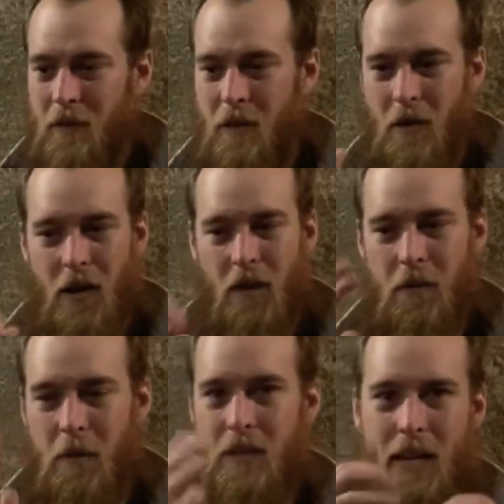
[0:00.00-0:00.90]
So you go
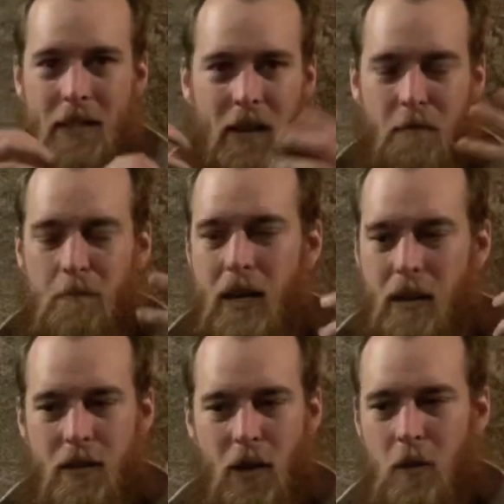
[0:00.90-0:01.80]
from those nice kind of
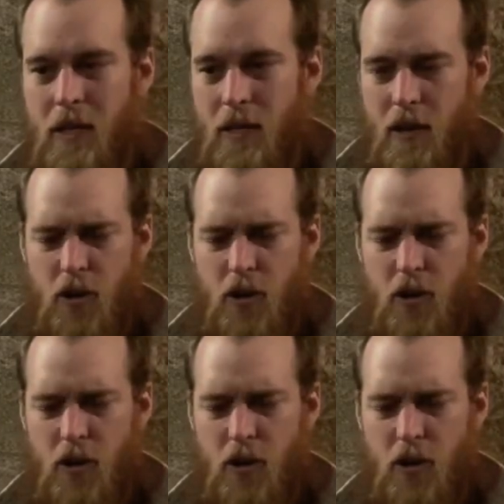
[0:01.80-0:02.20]
big, toasty,